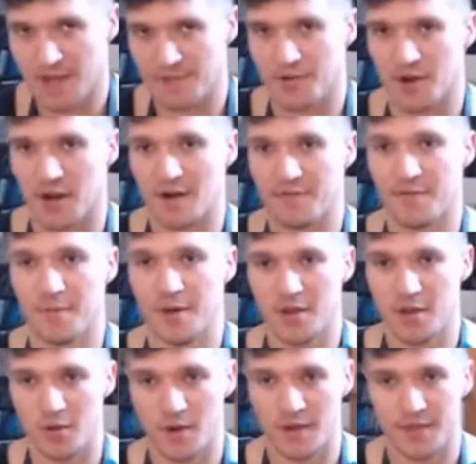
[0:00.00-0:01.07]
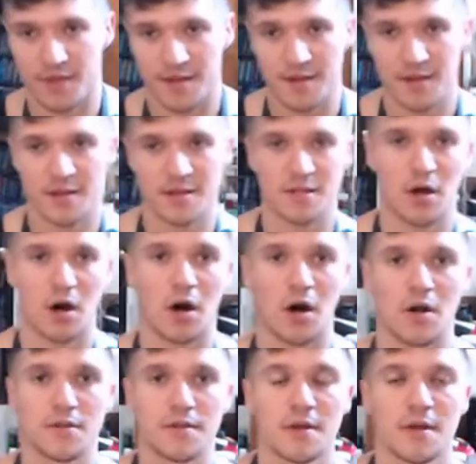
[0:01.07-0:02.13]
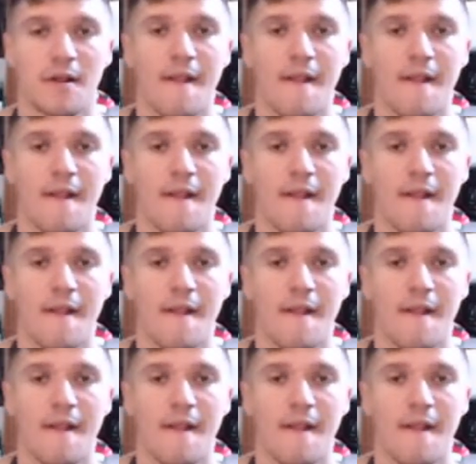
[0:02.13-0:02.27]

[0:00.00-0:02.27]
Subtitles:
if you're not familiar with it, is called